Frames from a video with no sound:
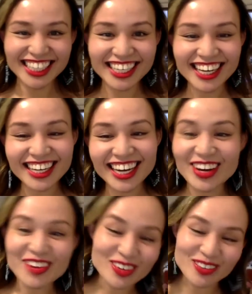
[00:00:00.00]
And now
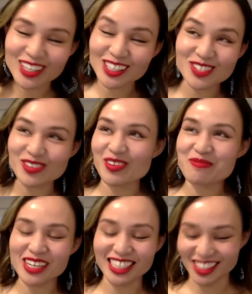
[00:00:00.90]
everyone knows what my
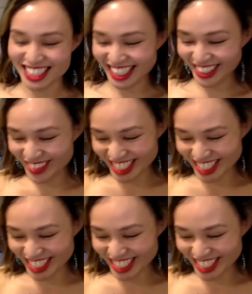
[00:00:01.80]
butt looks like, which is